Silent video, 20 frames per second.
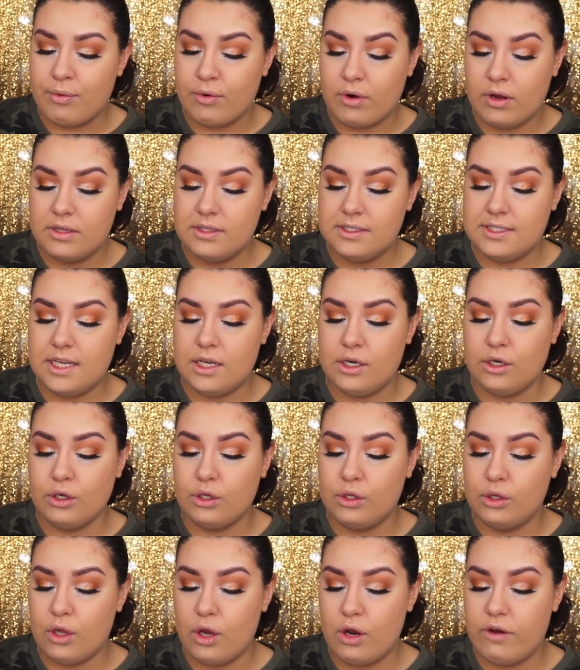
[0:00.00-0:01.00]
Bronze and
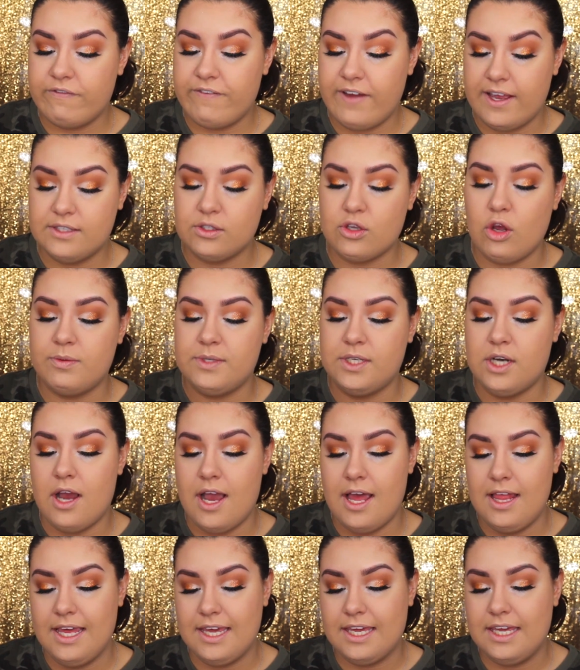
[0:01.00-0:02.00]
Glow Face Sculpt and
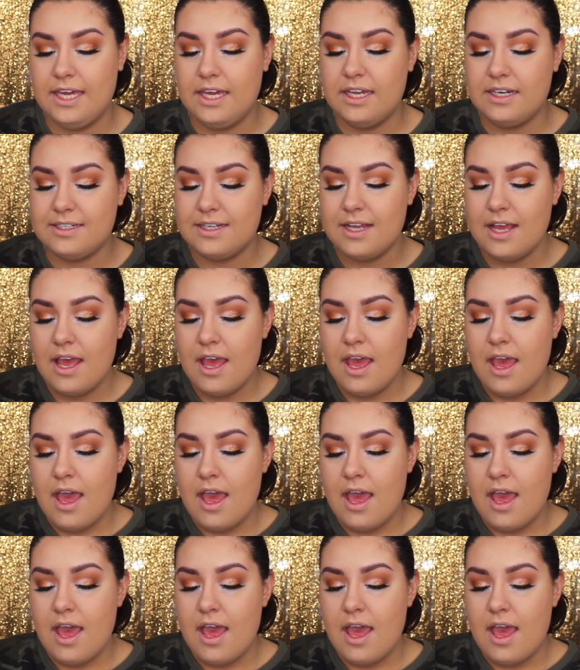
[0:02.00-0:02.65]
Highlight Kit.